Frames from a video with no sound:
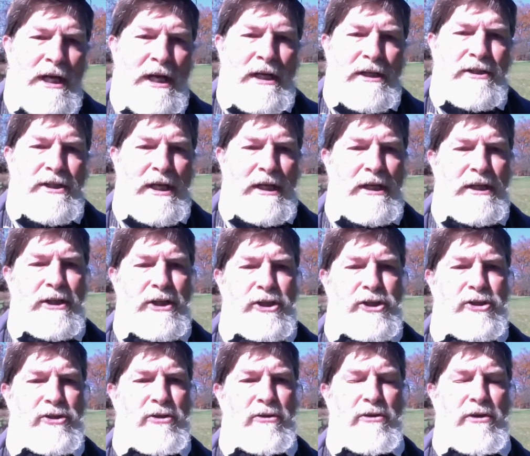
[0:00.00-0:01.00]
telling the
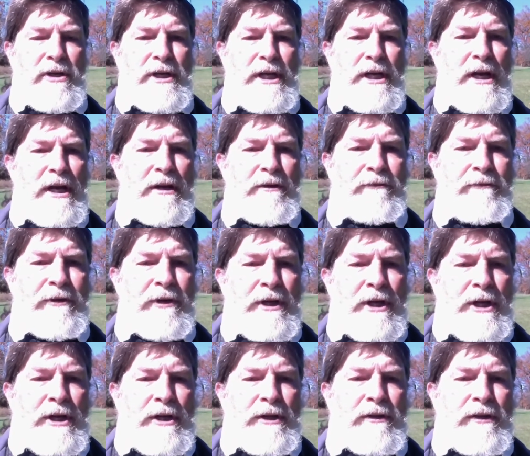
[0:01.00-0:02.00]
story of
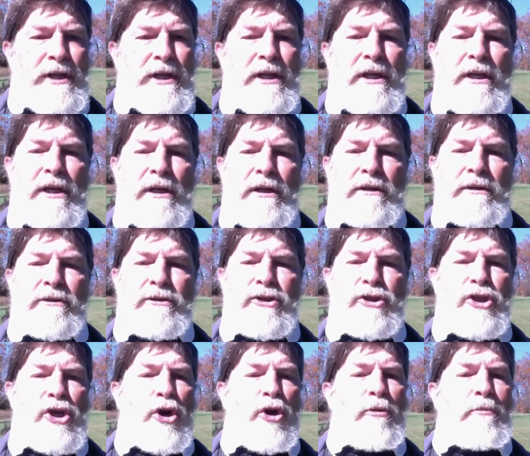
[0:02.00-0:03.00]
the
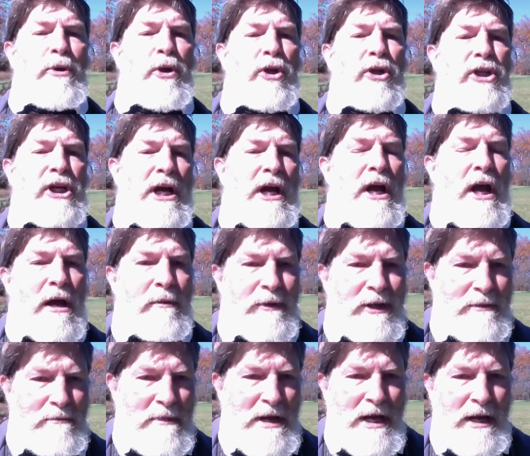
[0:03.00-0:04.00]
noble
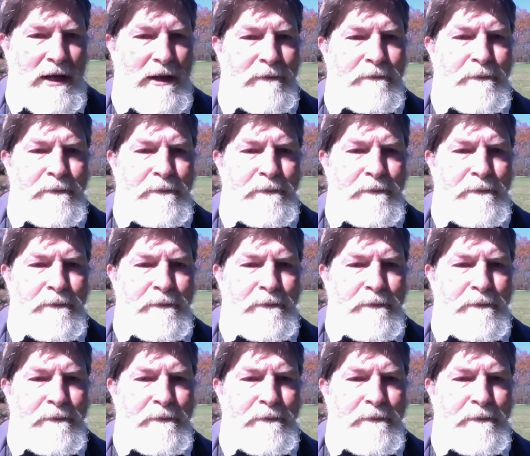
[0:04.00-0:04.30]
common man.